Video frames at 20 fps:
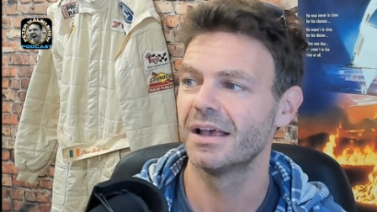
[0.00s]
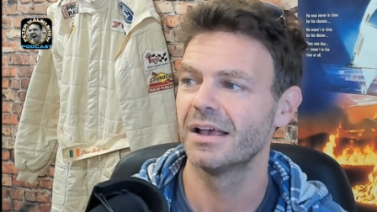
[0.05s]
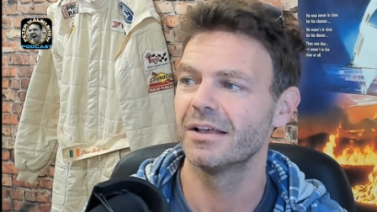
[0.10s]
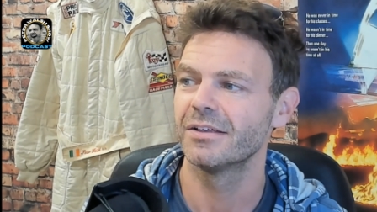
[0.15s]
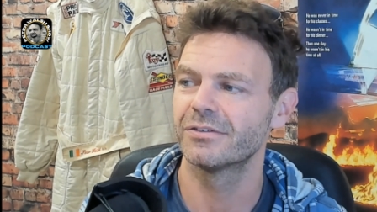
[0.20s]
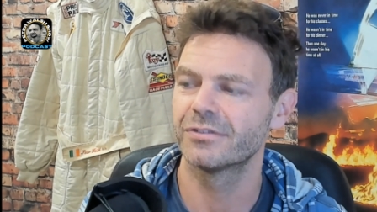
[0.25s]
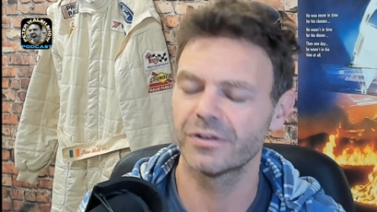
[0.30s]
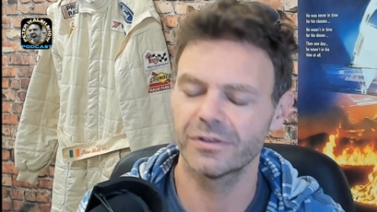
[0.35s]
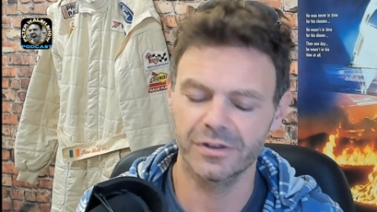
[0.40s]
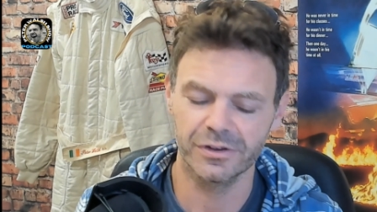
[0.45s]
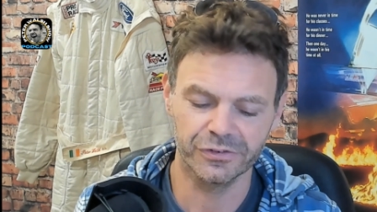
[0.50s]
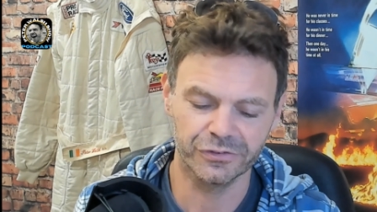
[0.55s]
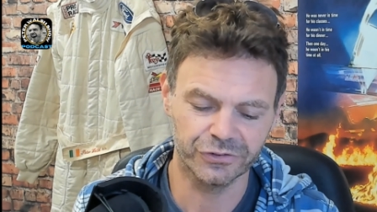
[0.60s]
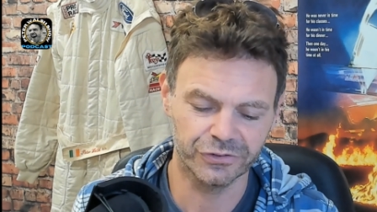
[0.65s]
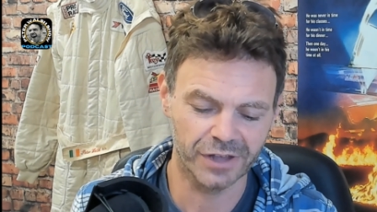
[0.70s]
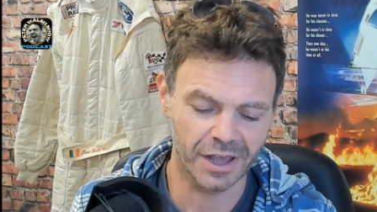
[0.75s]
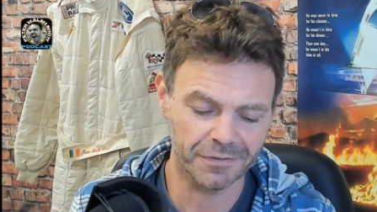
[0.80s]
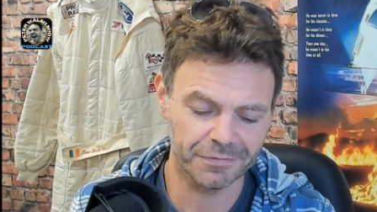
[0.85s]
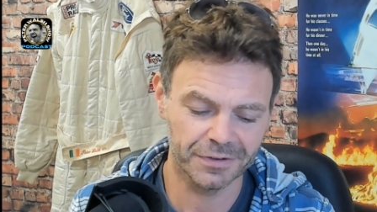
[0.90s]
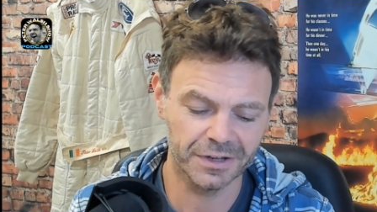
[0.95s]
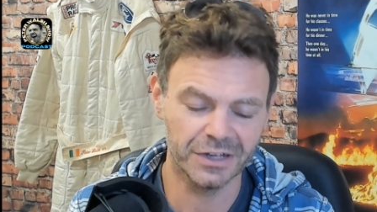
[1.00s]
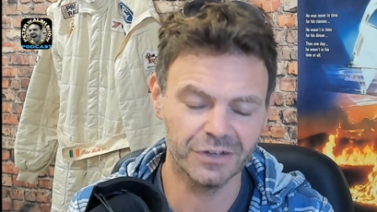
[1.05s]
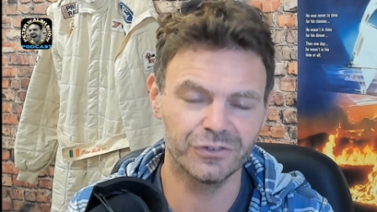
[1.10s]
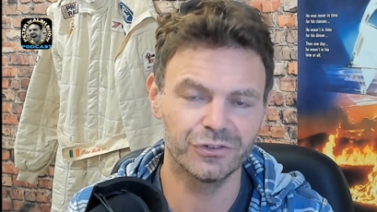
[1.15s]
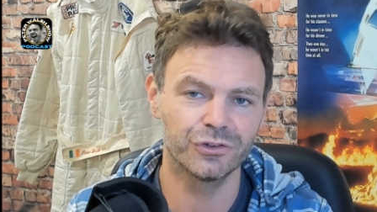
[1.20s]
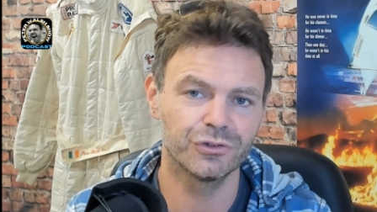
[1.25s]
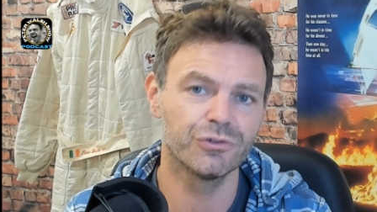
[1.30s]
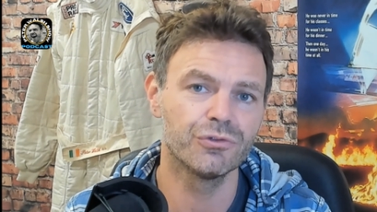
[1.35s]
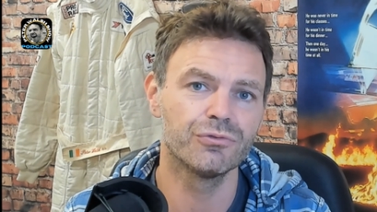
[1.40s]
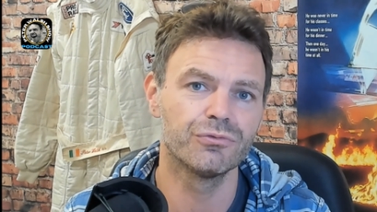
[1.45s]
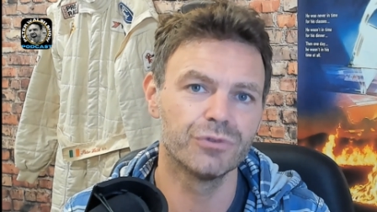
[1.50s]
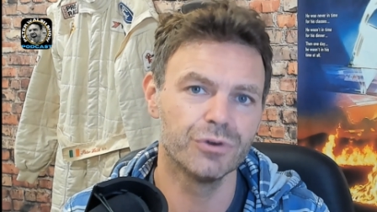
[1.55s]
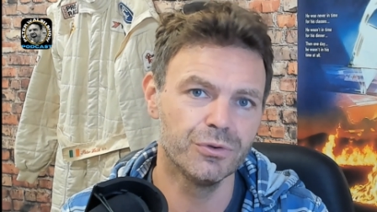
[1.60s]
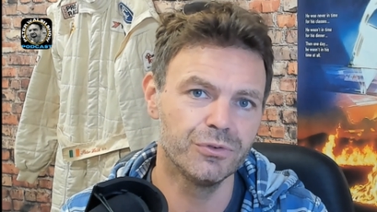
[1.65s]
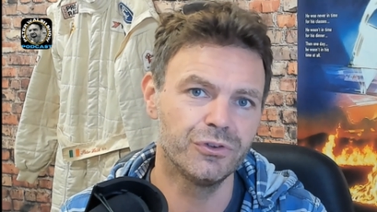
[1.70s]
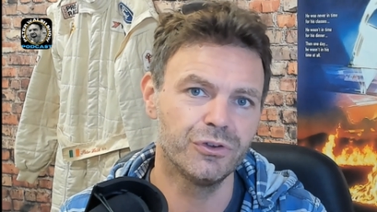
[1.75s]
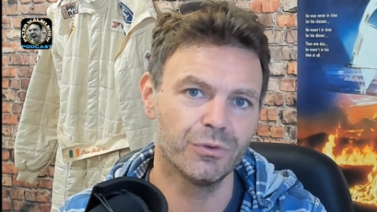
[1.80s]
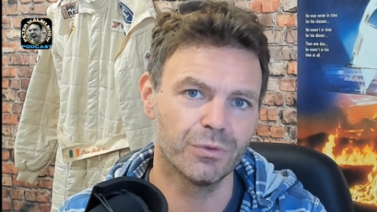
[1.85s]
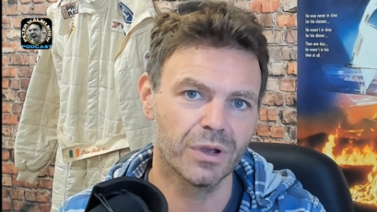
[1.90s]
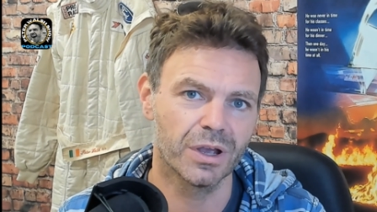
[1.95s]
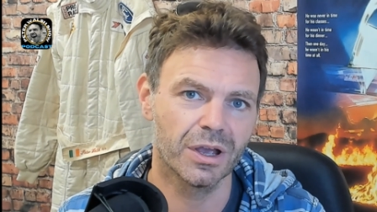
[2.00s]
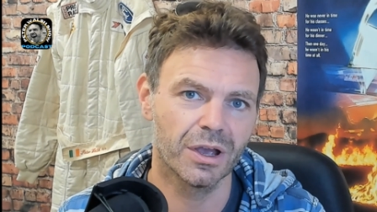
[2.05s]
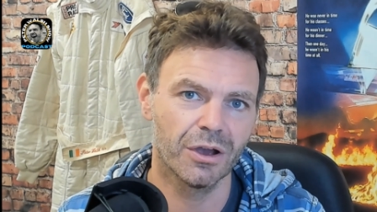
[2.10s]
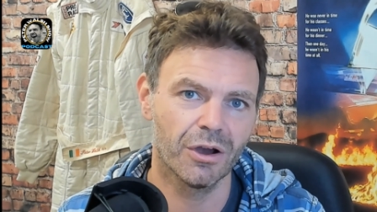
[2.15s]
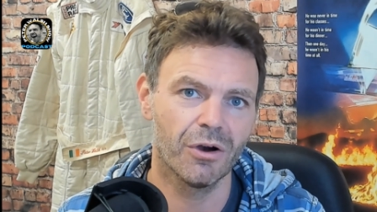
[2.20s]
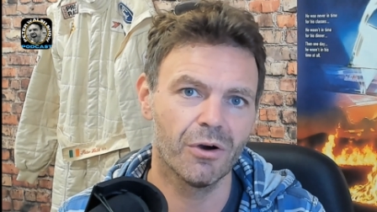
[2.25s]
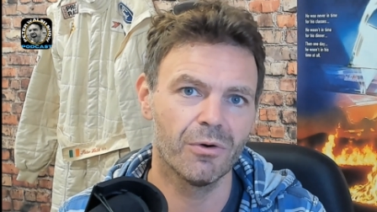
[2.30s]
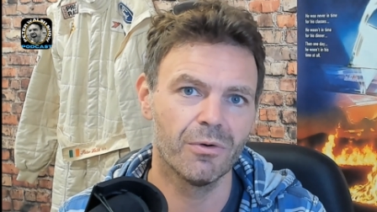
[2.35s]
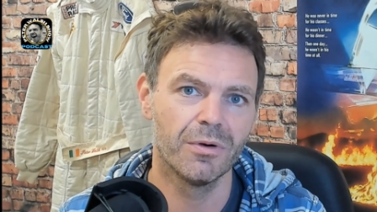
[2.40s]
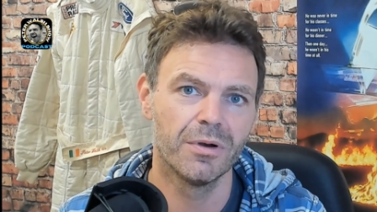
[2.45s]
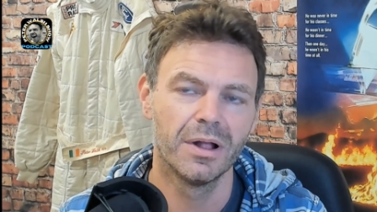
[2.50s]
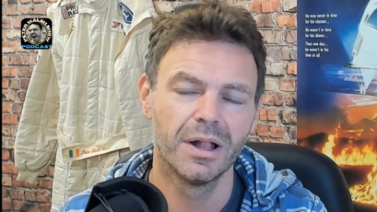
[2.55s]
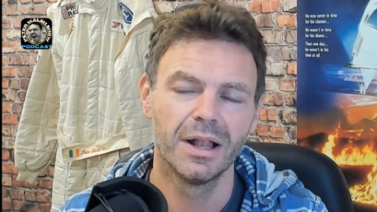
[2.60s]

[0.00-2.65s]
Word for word: So there's definitely two routes you can go.